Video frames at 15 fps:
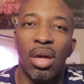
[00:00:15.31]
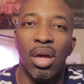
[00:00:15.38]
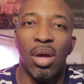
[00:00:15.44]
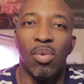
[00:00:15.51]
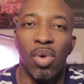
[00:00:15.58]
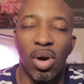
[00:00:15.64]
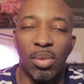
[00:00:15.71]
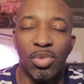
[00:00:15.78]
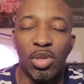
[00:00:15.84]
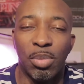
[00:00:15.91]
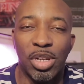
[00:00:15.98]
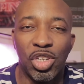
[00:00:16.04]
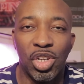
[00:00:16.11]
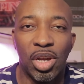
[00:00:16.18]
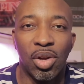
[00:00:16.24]
And welcome to
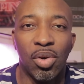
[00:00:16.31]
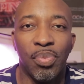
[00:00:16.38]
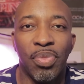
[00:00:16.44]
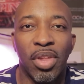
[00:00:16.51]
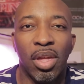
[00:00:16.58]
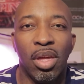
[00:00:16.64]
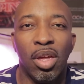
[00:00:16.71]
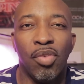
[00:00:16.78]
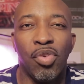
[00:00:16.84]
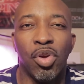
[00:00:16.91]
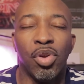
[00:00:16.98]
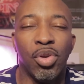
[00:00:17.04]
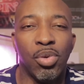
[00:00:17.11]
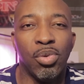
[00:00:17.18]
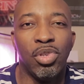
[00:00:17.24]
my channel. If
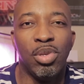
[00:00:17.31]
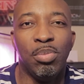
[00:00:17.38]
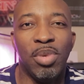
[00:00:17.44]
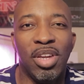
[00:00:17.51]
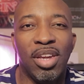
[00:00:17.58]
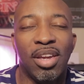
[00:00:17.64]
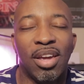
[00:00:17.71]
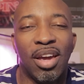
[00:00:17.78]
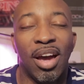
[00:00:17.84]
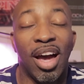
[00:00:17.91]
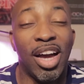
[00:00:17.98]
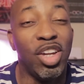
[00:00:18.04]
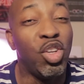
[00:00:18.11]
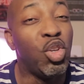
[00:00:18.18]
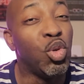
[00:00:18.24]
you're new to me,
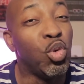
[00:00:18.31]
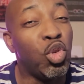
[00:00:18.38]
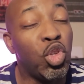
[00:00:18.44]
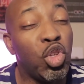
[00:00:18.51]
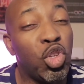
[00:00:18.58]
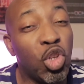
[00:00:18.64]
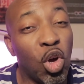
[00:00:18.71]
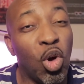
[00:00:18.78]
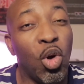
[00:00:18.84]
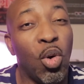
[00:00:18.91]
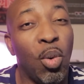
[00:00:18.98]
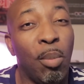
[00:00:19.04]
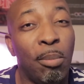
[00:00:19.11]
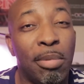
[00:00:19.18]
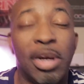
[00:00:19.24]
I do
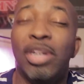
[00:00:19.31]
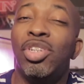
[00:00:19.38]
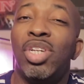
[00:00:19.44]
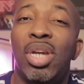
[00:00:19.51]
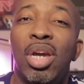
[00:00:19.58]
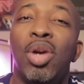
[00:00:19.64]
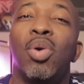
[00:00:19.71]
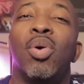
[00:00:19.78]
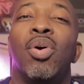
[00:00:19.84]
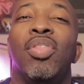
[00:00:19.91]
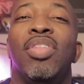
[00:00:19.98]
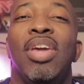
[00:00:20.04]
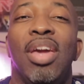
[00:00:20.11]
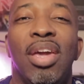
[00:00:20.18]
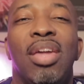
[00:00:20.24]
so much here
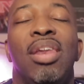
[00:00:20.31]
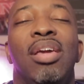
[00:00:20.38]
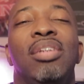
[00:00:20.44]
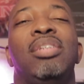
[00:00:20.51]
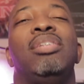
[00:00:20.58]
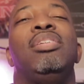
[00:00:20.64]
on the A Connection